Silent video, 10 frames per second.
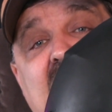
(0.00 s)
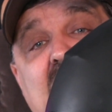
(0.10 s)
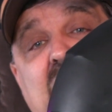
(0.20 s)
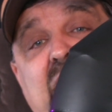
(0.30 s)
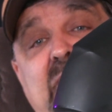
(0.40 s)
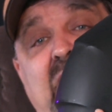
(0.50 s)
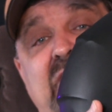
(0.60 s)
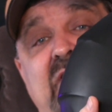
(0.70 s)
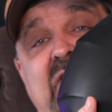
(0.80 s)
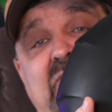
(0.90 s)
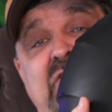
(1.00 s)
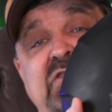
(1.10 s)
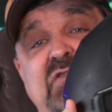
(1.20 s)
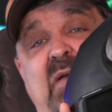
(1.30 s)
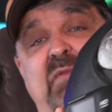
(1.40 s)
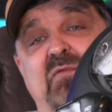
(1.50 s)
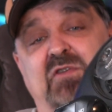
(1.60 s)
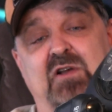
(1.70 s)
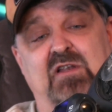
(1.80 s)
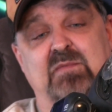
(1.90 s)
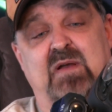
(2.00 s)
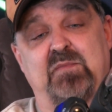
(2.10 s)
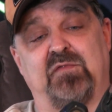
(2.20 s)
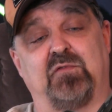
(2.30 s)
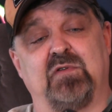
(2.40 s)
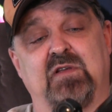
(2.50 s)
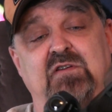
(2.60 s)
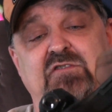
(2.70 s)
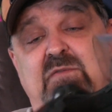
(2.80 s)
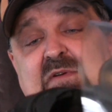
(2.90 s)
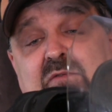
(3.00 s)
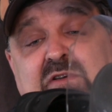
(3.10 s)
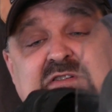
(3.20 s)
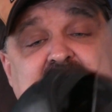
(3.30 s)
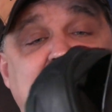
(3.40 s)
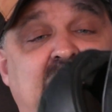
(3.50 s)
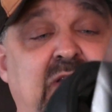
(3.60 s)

have a little remote wrist strap that we talked about before that goes on my wrist.